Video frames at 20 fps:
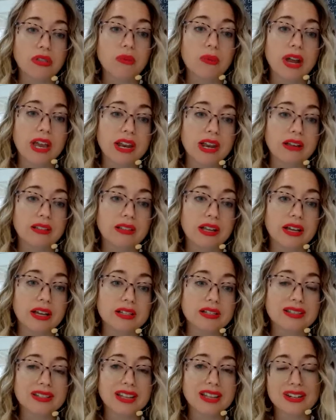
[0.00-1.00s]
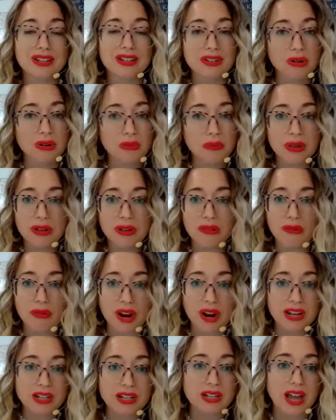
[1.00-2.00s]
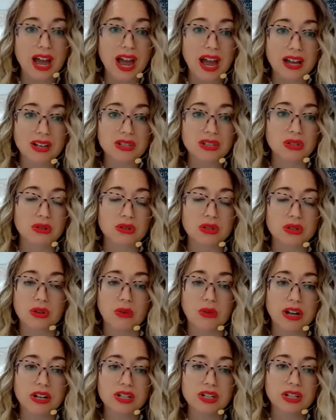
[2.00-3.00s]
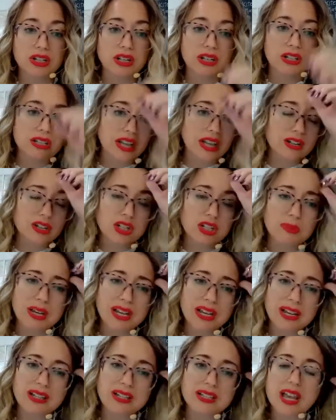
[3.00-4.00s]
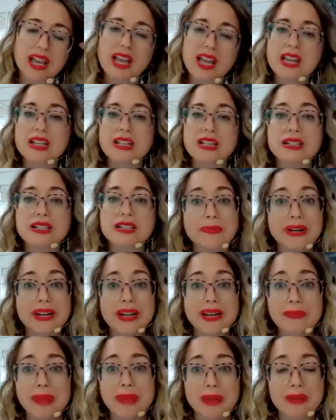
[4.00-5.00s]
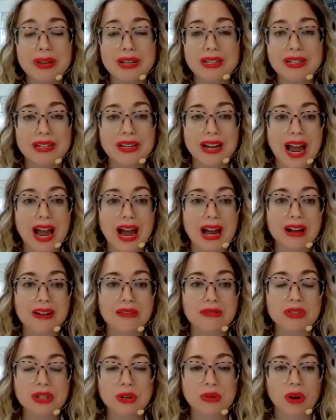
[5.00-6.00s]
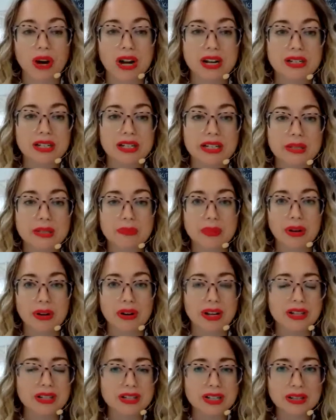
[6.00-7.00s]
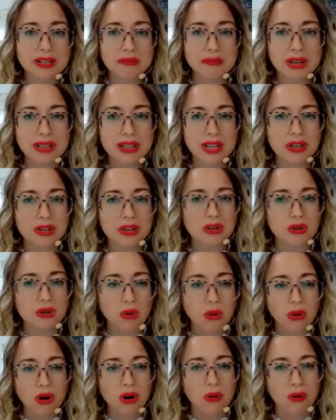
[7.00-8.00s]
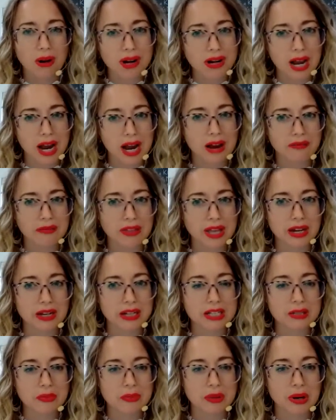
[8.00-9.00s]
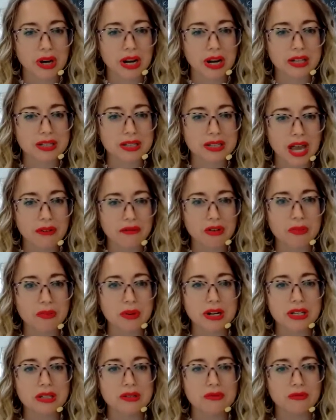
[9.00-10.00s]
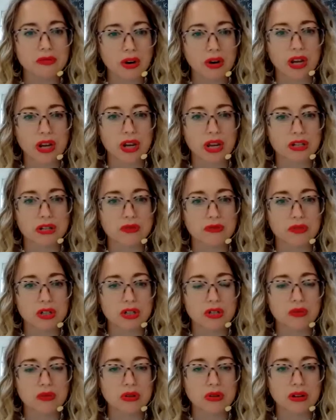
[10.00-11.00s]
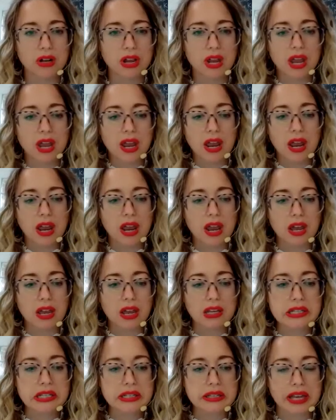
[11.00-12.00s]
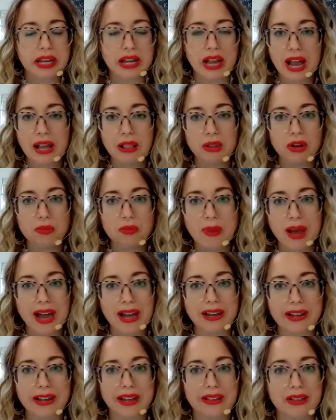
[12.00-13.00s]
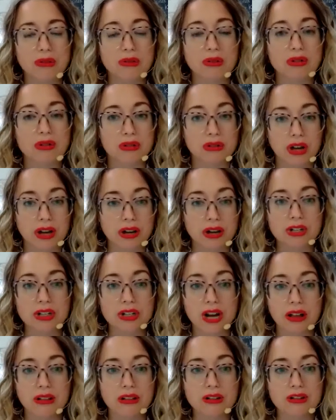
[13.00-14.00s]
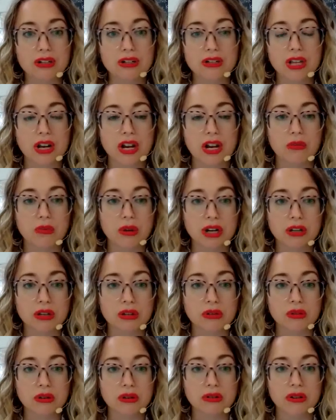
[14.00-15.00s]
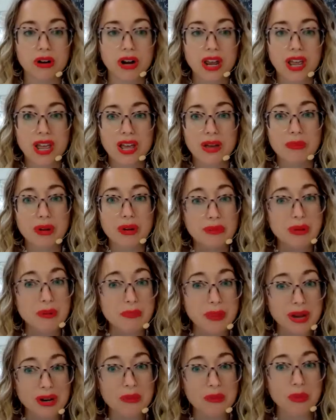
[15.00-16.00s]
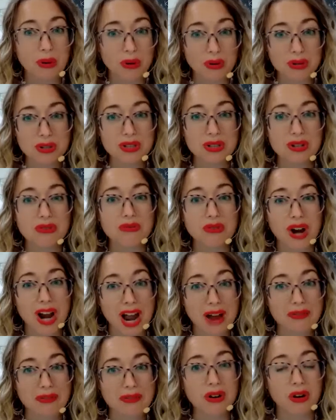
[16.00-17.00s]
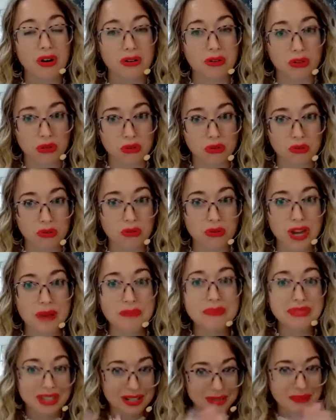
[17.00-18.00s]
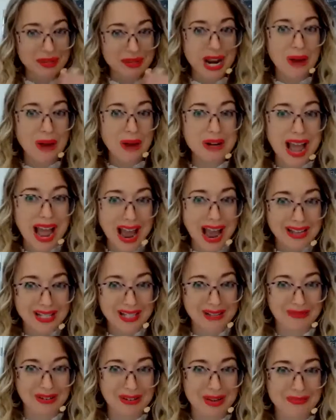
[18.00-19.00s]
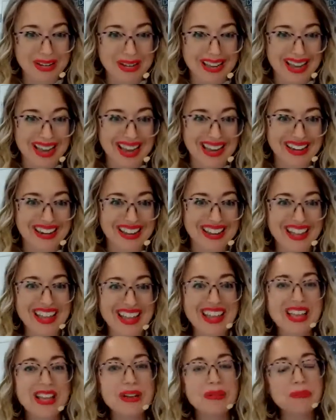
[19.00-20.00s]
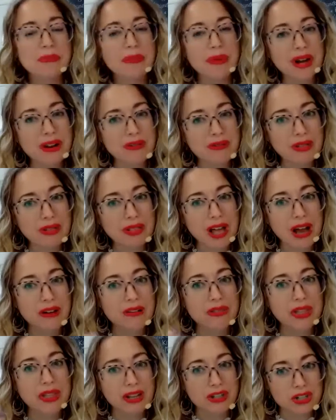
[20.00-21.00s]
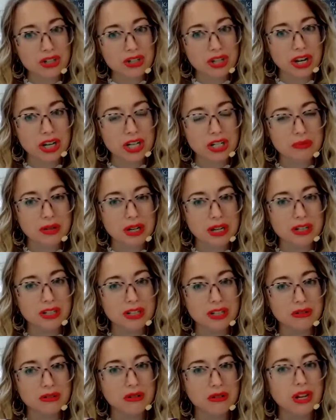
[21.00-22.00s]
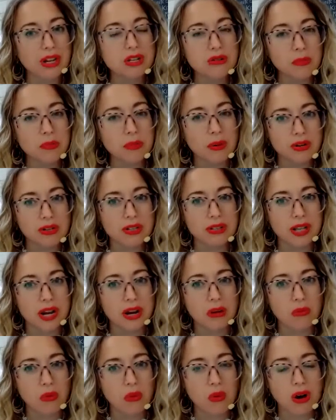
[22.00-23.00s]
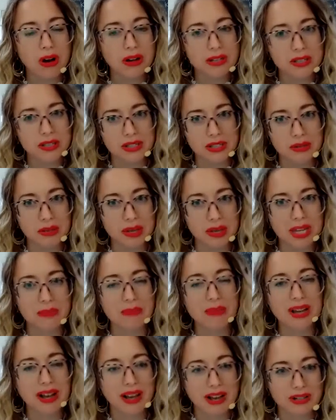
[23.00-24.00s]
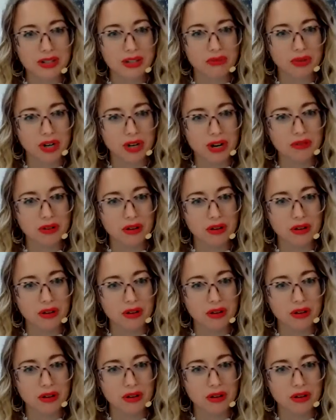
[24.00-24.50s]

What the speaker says: the waiting list, like, don't be afraid to ask those questions. And just because somebody maybe didn't have the greatest experience doesn't mean that you're going to have that experience. Everybody's very individual. And like, I look back and there was a lot of challenges that I went through, but I'm a better person for having gone through them. Doesn't mean I would ask for them again, but I've allowed that to change me into a person that I want to be because of what I've